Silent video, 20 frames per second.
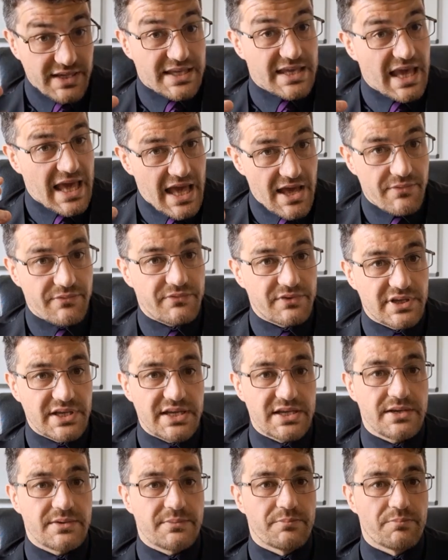
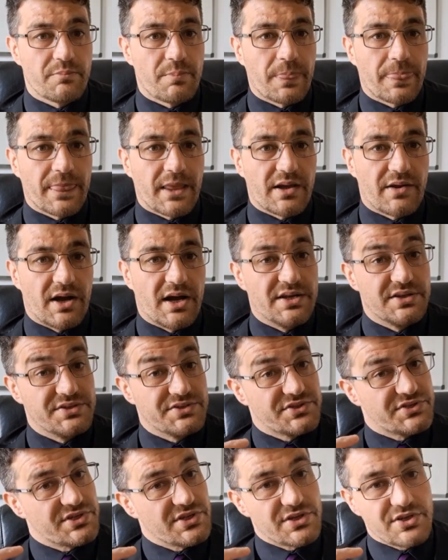carefully,
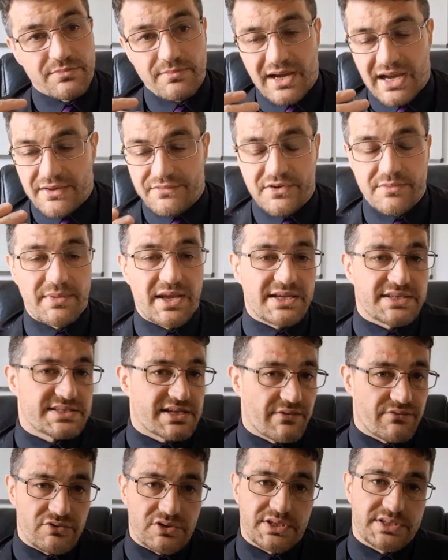and you might have to make
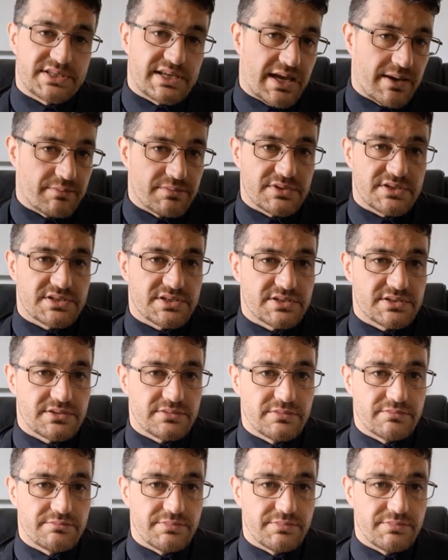several attempts